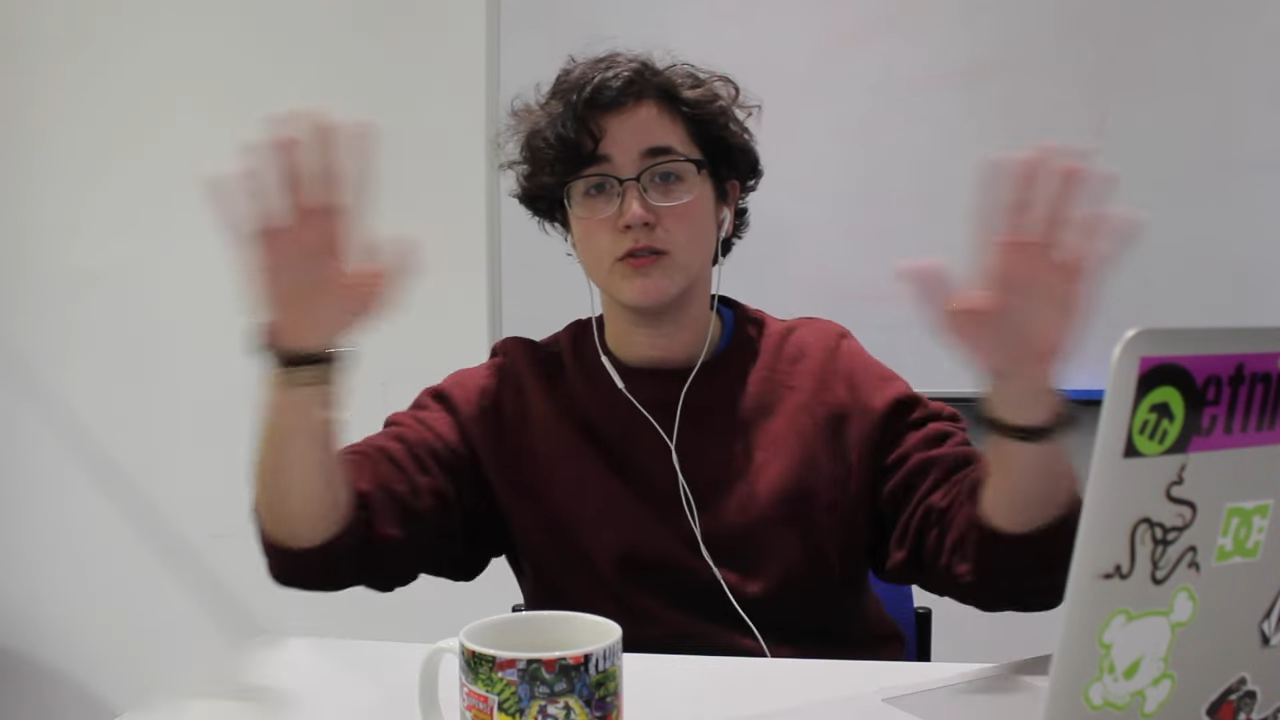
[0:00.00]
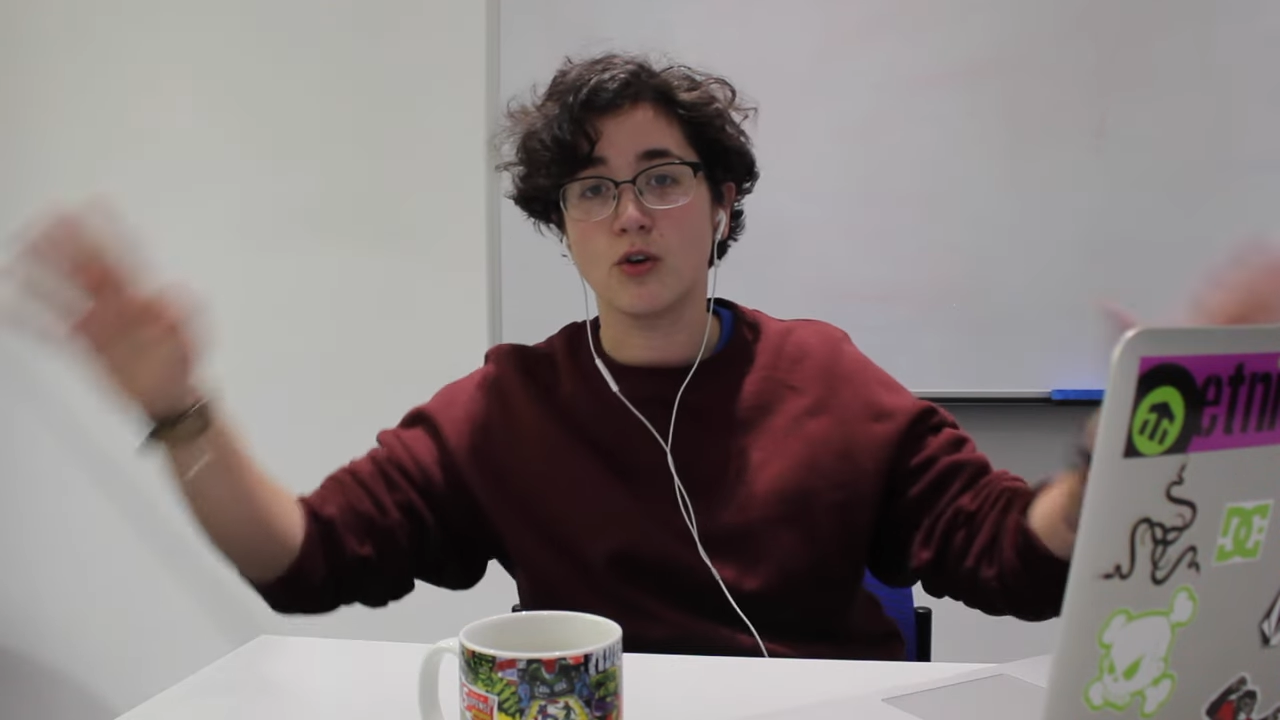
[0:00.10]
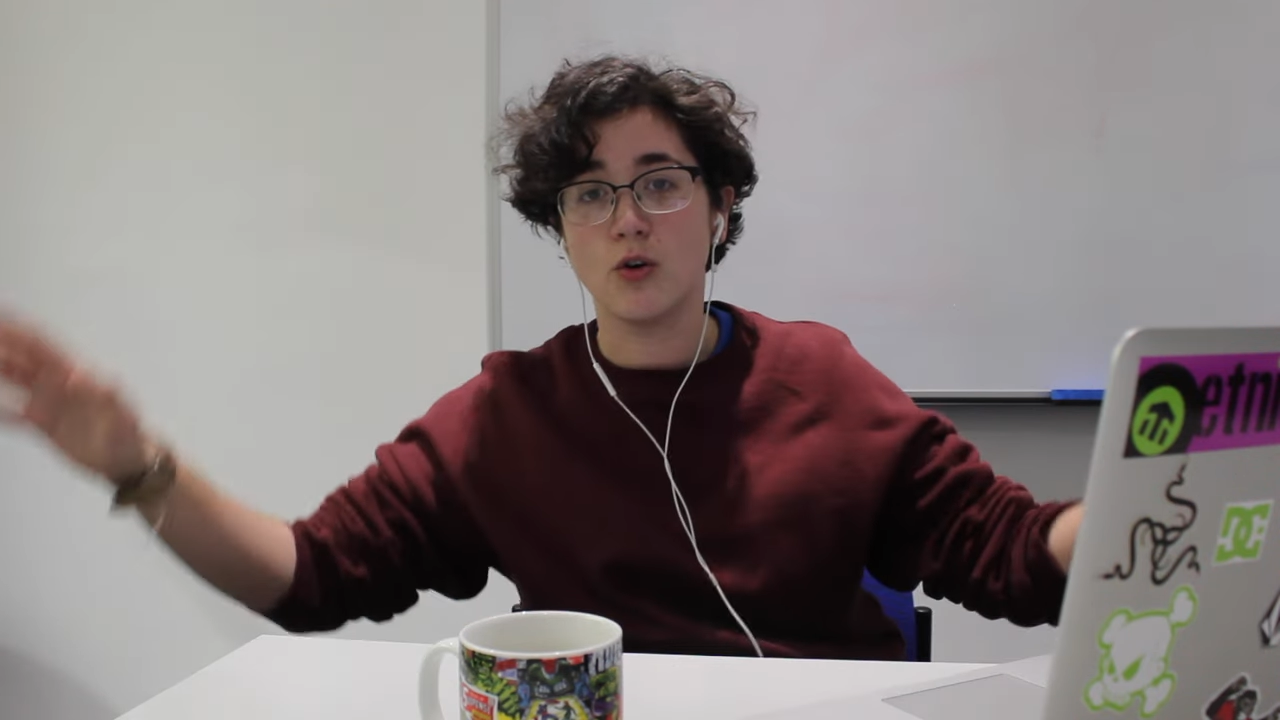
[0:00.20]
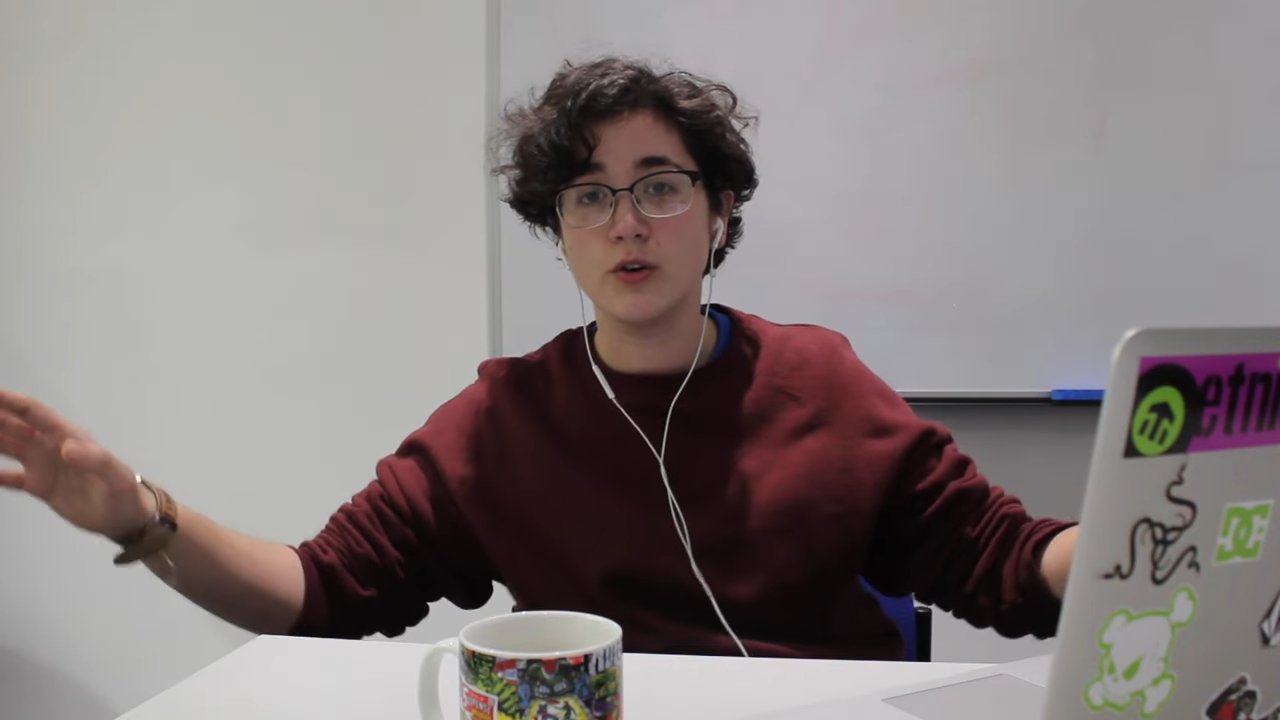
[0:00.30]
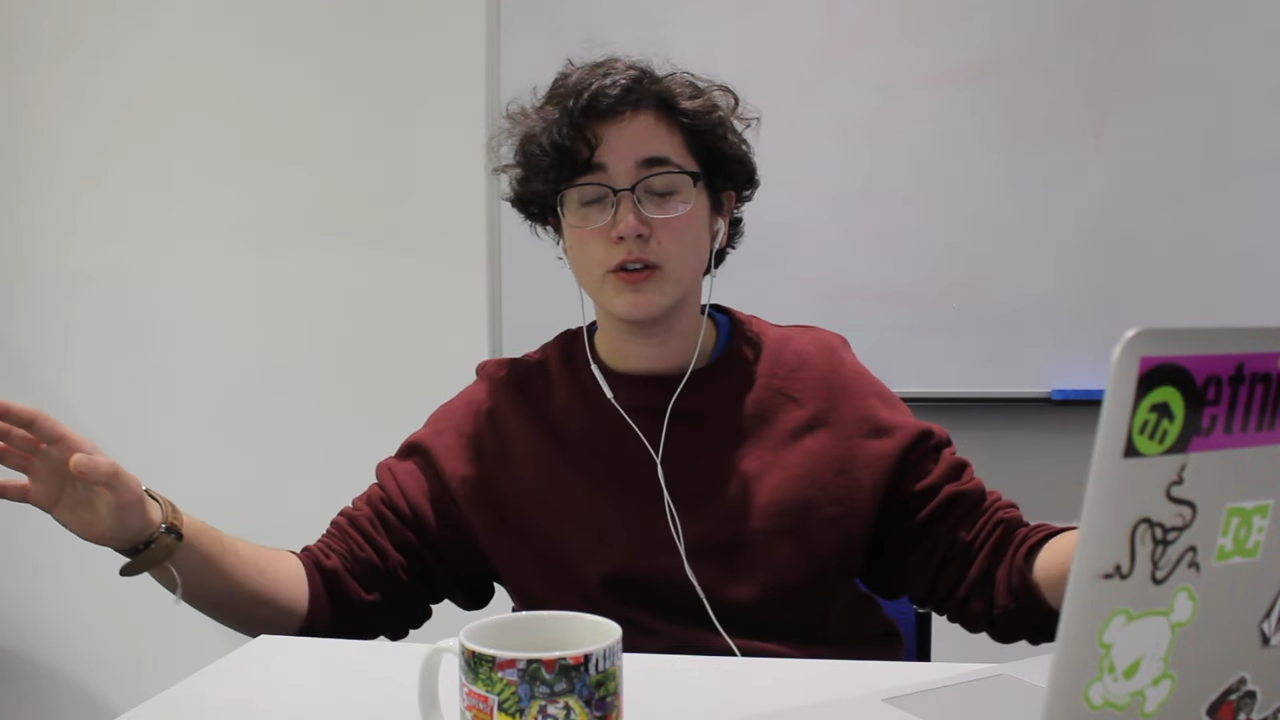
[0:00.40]
you've
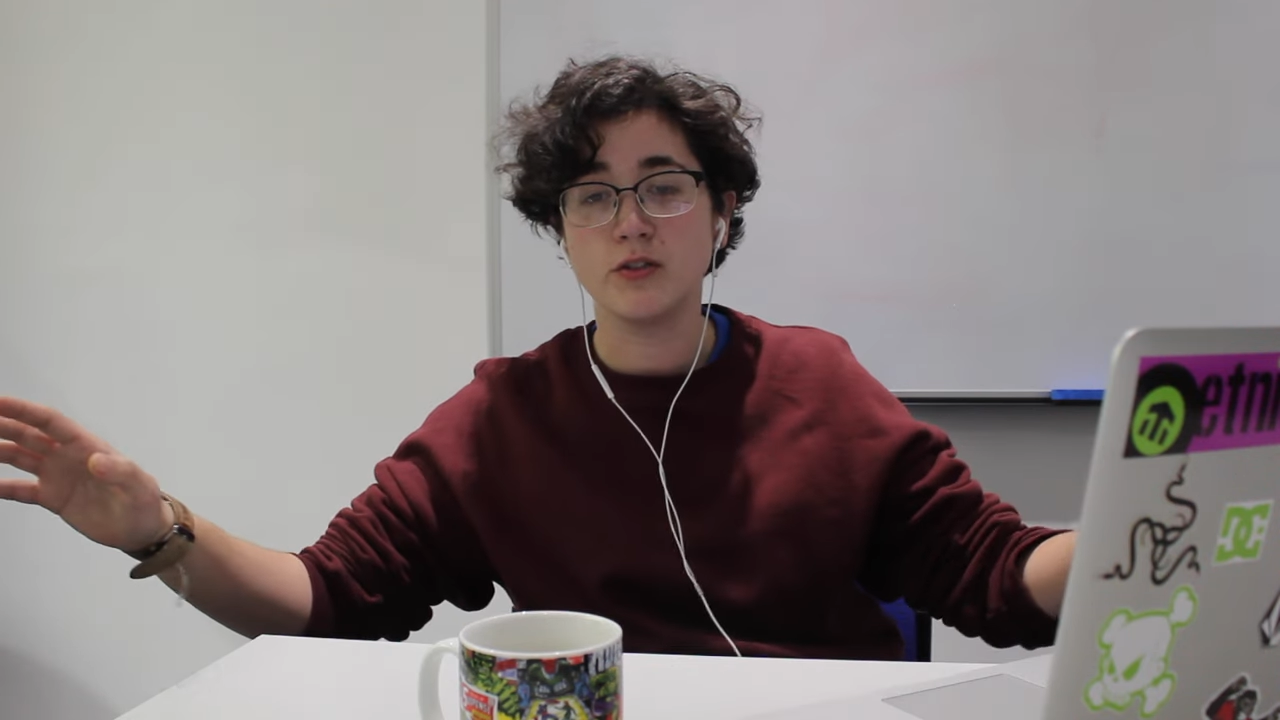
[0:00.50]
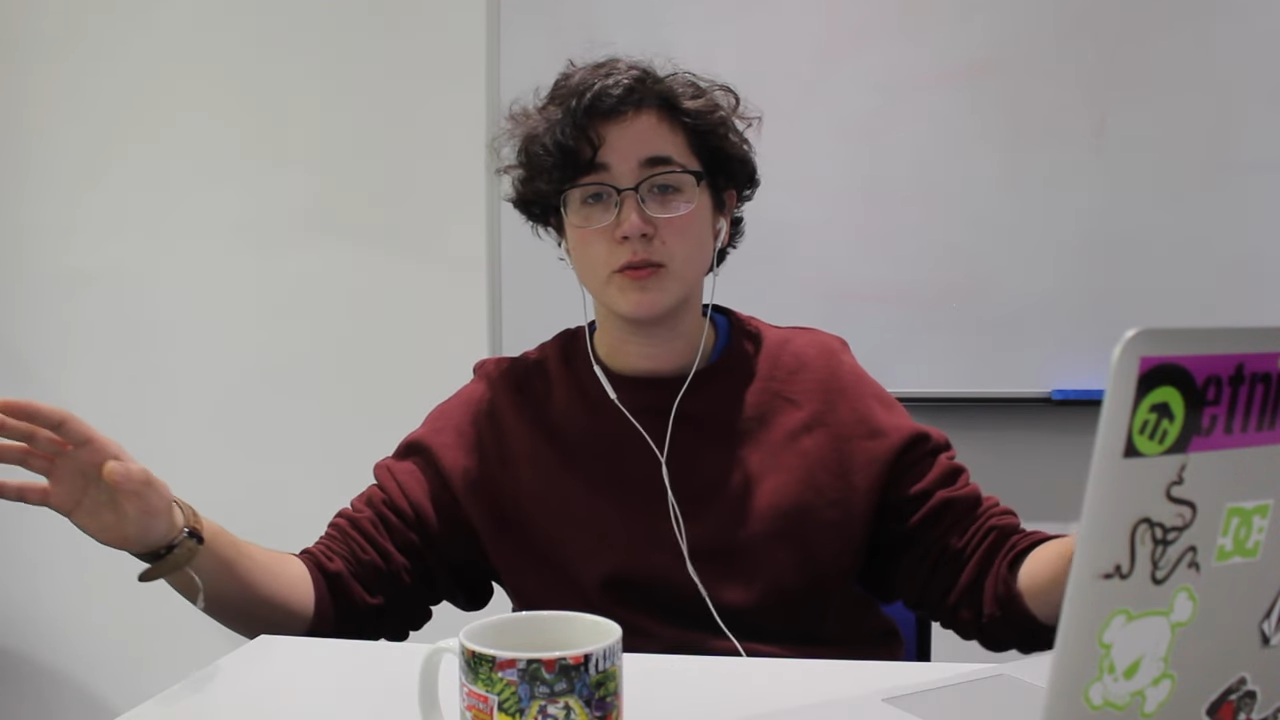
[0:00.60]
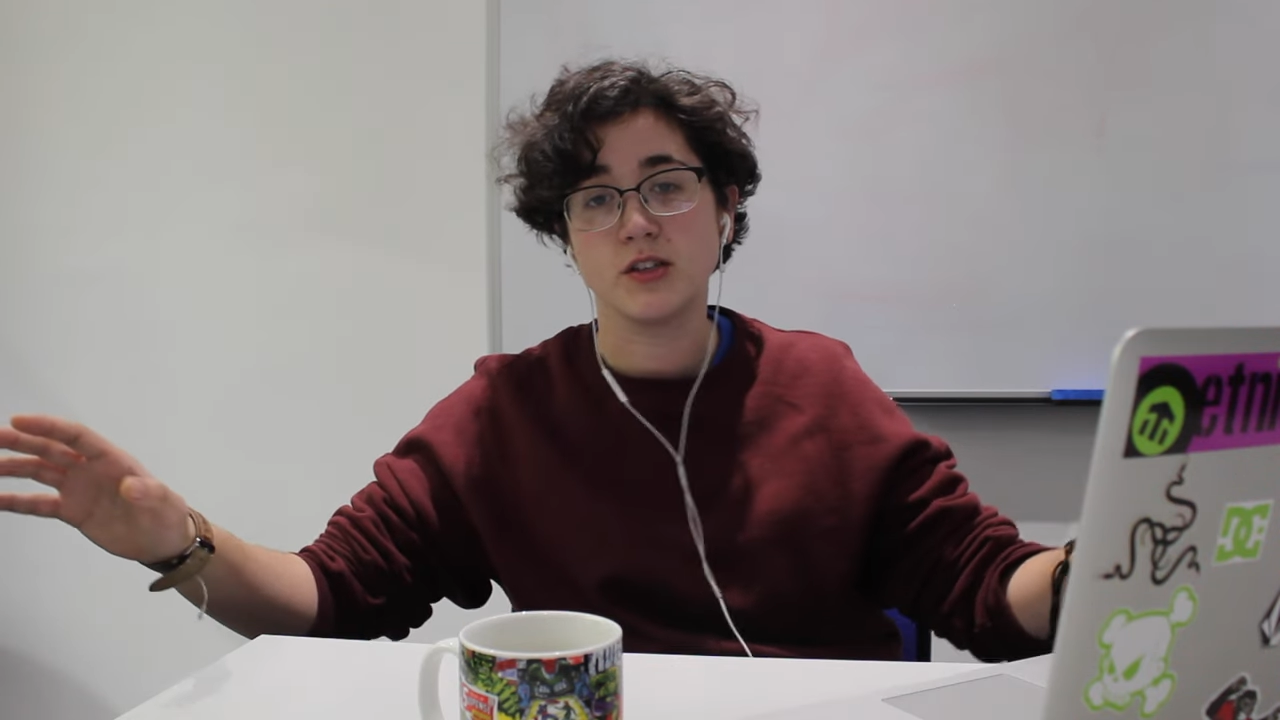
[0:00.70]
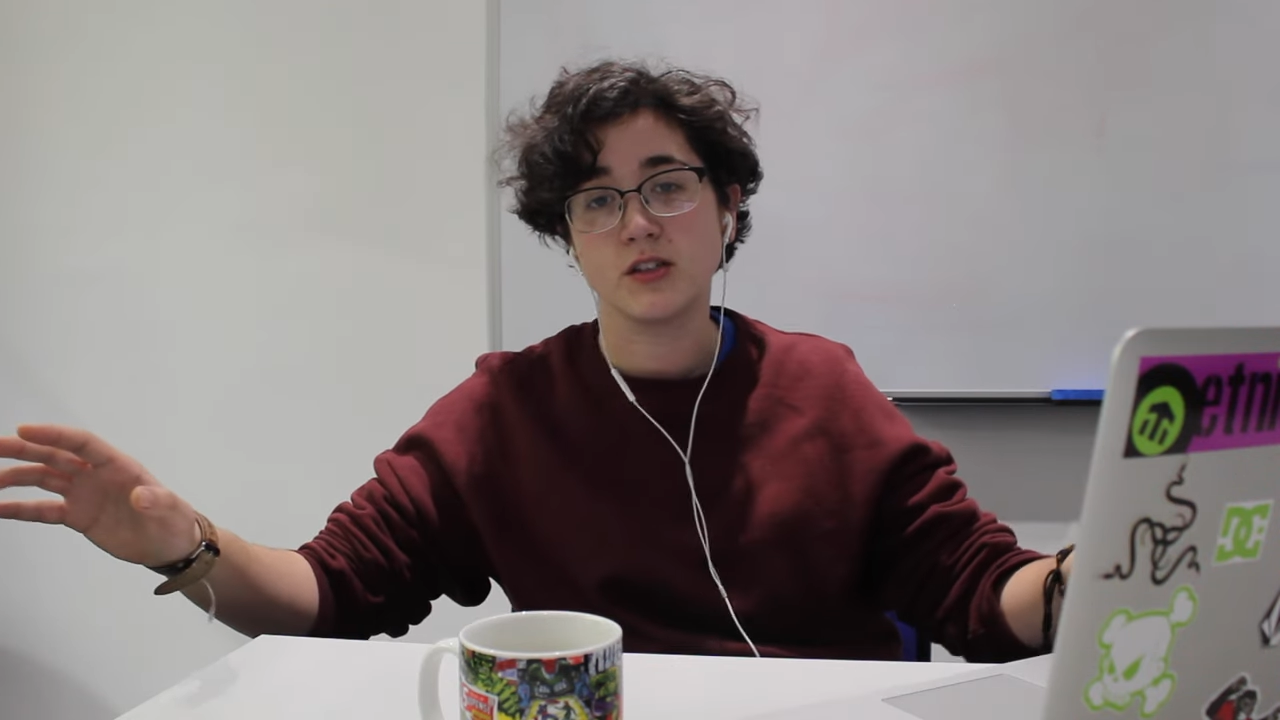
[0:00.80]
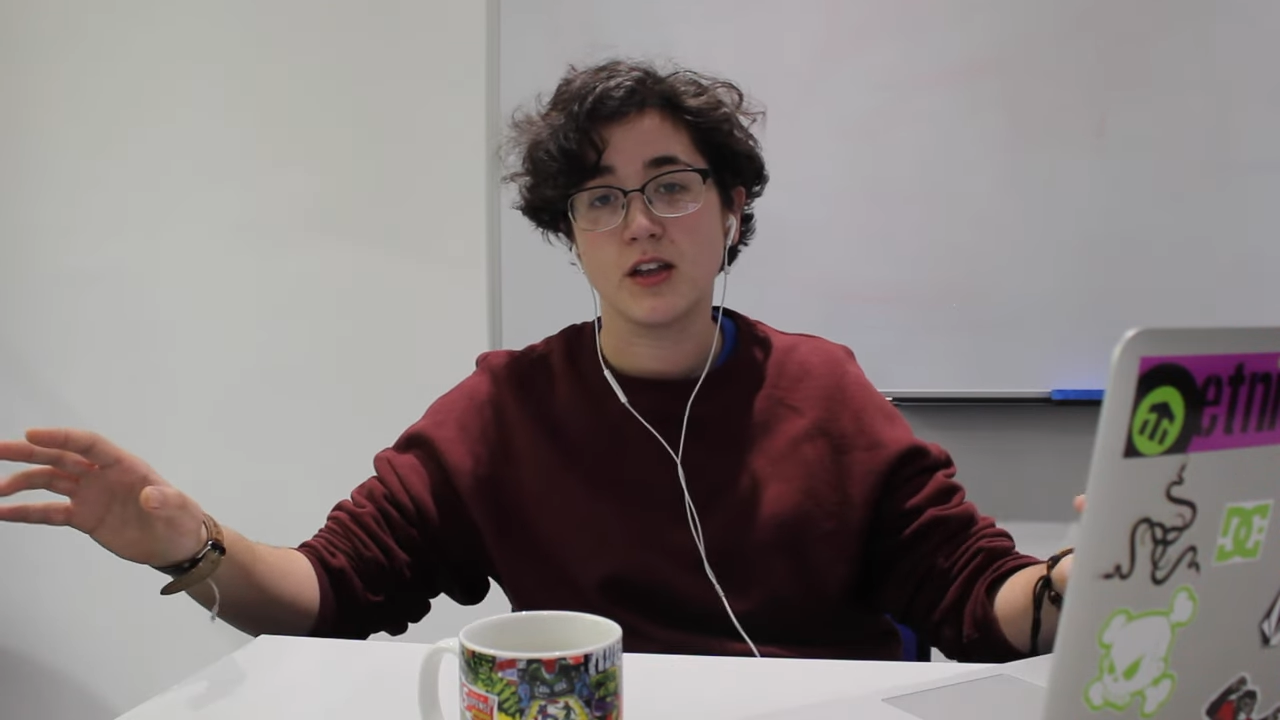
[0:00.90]
got all your images